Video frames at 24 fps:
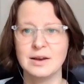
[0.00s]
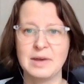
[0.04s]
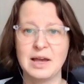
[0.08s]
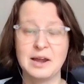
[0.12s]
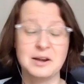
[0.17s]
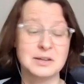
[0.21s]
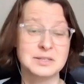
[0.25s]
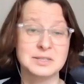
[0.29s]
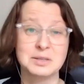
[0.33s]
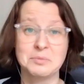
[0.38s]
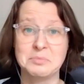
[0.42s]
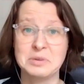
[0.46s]

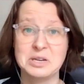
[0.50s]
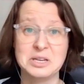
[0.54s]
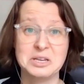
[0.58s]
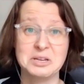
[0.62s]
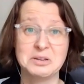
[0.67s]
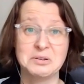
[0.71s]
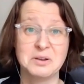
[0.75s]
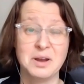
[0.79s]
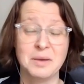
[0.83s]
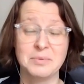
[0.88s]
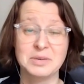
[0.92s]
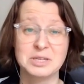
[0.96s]
And as
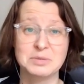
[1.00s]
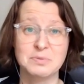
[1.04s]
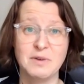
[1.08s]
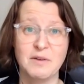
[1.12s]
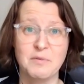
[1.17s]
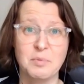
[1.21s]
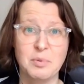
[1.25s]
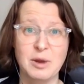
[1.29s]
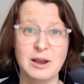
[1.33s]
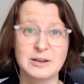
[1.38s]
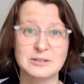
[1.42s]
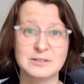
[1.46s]
somebody coming into
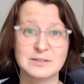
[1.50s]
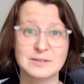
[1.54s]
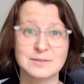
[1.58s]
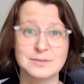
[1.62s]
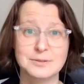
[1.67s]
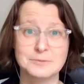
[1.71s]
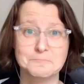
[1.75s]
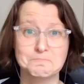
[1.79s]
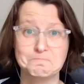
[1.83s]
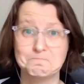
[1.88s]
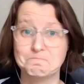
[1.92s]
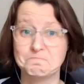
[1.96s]
private
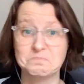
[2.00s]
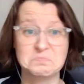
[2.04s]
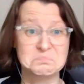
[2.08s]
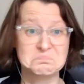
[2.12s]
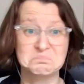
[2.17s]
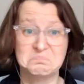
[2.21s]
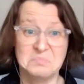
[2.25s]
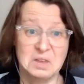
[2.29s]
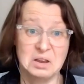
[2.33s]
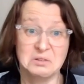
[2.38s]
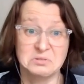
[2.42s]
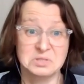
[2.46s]
practice,
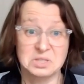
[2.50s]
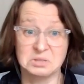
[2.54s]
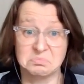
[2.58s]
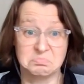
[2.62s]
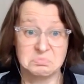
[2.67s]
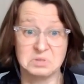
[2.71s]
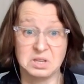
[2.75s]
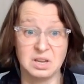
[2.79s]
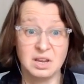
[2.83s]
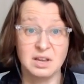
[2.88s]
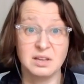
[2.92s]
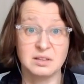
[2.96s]
I was like,
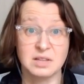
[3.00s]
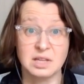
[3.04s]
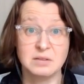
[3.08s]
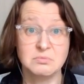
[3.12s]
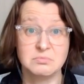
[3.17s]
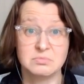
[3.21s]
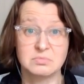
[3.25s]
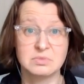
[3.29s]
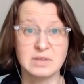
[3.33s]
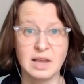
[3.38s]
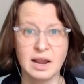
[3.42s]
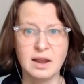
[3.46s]

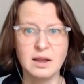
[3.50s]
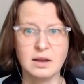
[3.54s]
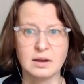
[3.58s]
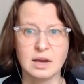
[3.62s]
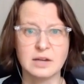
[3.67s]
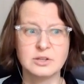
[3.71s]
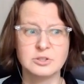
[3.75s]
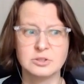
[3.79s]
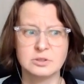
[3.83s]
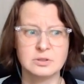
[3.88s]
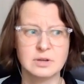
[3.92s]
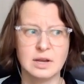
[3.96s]

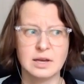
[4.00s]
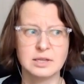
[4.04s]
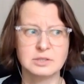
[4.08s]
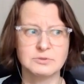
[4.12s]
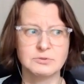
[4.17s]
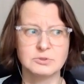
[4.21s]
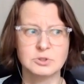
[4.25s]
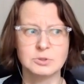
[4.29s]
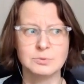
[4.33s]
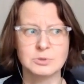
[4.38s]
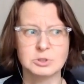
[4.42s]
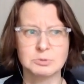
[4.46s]
I shouldn't ask
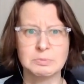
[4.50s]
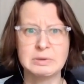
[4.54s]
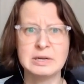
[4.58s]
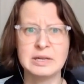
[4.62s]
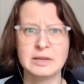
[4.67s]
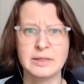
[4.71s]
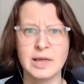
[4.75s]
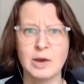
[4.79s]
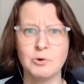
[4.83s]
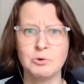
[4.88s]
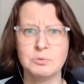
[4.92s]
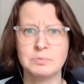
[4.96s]
for too much
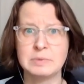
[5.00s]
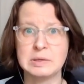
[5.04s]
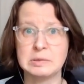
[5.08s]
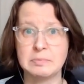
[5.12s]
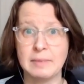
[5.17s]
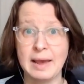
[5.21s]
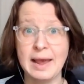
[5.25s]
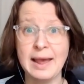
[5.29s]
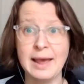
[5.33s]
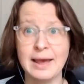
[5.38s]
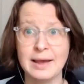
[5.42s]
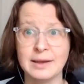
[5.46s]
money. That would be
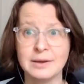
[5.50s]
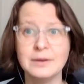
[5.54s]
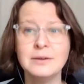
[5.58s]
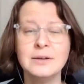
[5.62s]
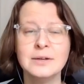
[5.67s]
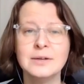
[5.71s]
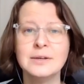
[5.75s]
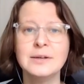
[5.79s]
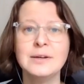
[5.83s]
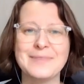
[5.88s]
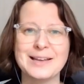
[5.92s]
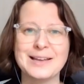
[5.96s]
bad.
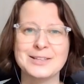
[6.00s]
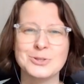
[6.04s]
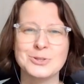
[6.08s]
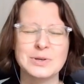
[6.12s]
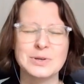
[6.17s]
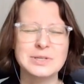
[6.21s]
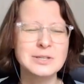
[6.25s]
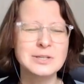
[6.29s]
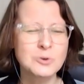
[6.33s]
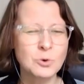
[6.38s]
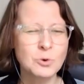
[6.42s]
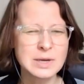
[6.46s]
And so
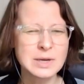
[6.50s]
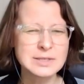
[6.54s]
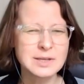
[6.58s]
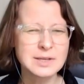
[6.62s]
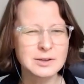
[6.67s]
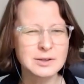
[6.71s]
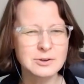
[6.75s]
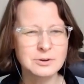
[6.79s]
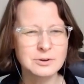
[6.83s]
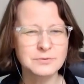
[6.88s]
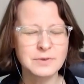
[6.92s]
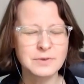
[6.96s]
I didn't quite
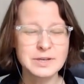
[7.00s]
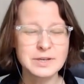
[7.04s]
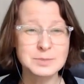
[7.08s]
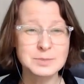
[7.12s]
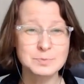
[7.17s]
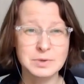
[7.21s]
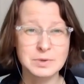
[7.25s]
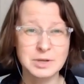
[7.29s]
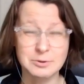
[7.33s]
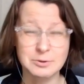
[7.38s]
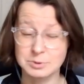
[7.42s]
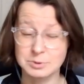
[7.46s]
take her advice,
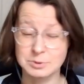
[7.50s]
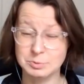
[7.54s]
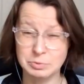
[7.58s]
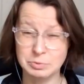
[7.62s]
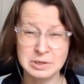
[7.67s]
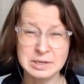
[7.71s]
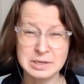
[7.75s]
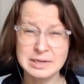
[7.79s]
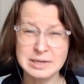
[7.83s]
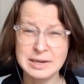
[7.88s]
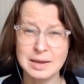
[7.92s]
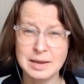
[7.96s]
but I was
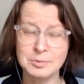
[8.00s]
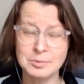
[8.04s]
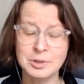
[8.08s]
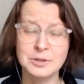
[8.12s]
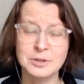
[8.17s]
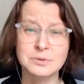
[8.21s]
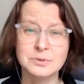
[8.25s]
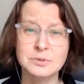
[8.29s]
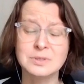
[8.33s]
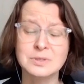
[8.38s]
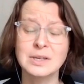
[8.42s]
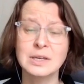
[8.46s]
pretty damn
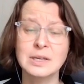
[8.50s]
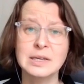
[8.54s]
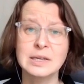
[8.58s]
close.